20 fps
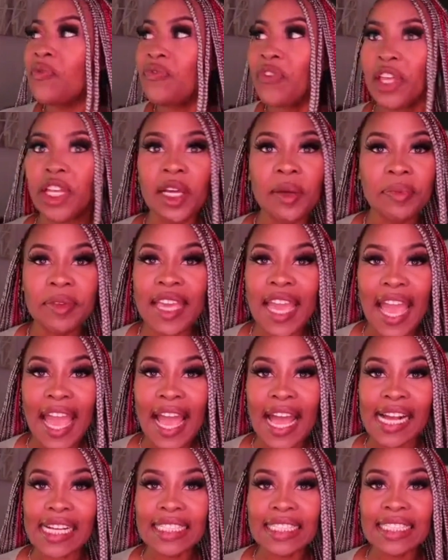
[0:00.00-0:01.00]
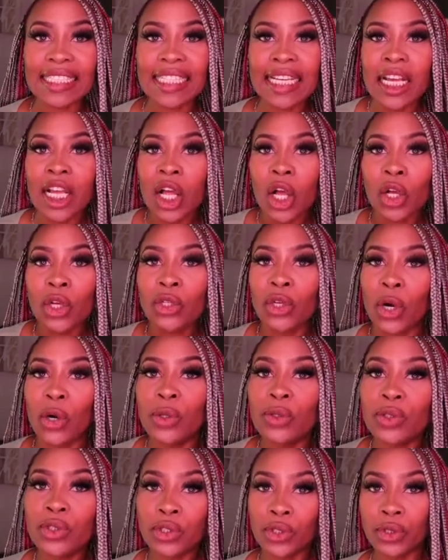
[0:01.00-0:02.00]
Fill up gas.
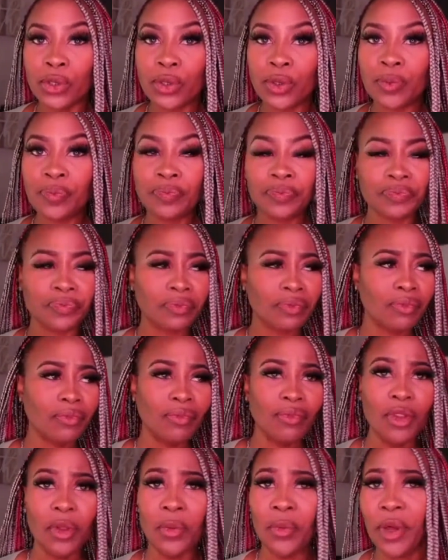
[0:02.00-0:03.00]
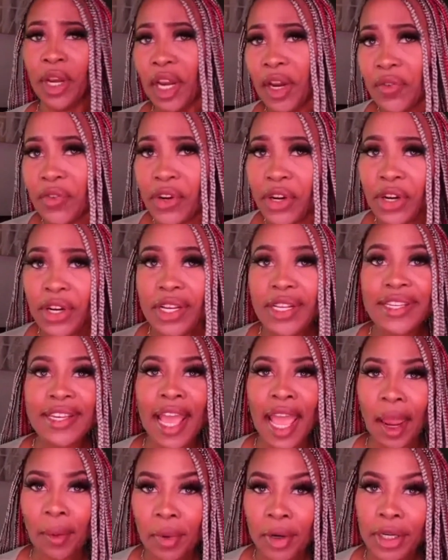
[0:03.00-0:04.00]
Go to whatever
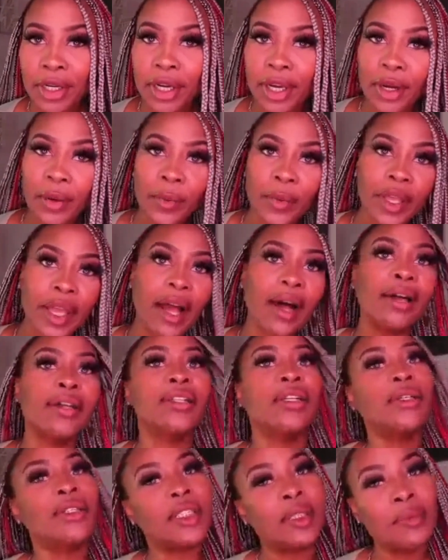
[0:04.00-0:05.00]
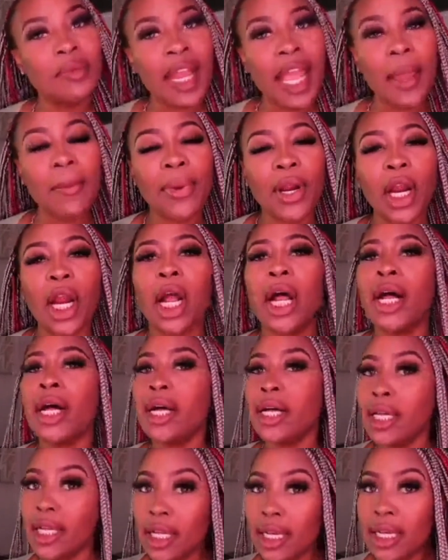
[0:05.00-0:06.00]
neighborhood, and we all know some
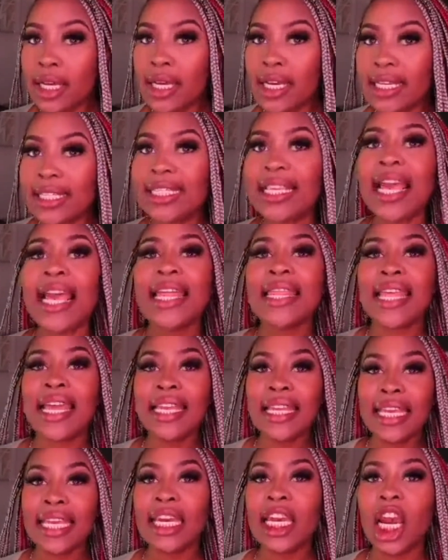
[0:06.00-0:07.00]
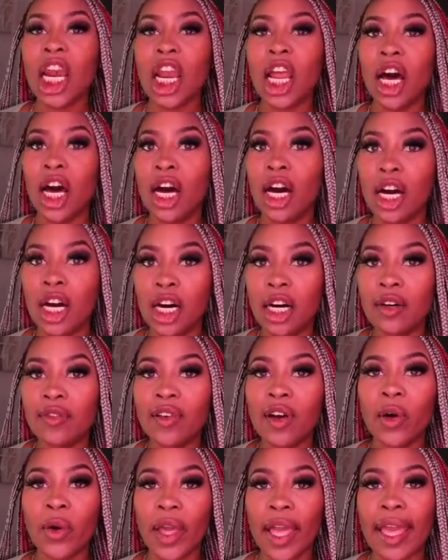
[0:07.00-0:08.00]
neighborhoods that need love,
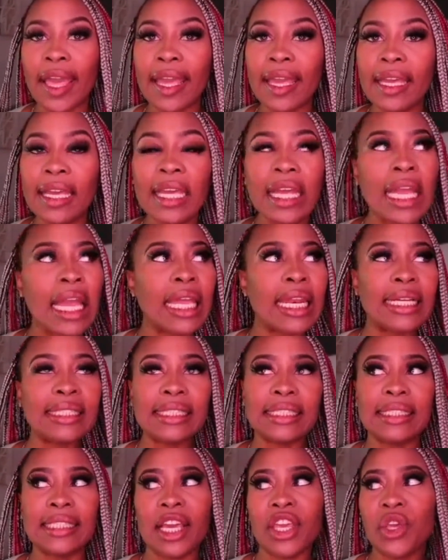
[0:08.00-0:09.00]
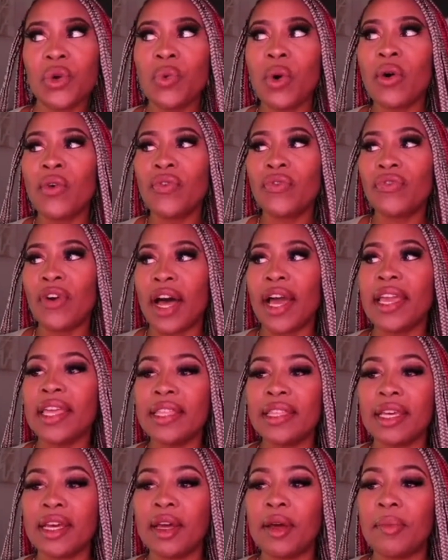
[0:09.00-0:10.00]
okay? And not to say you won't
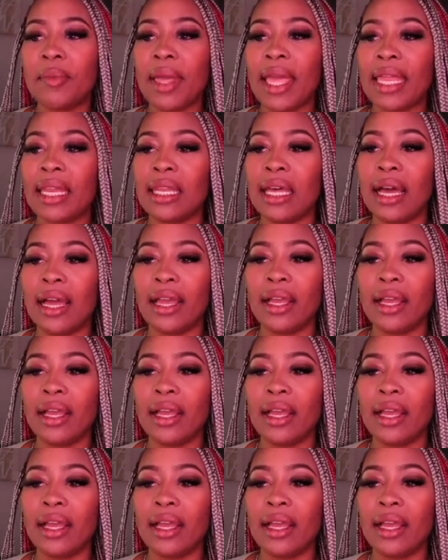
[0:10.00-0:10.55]
find them in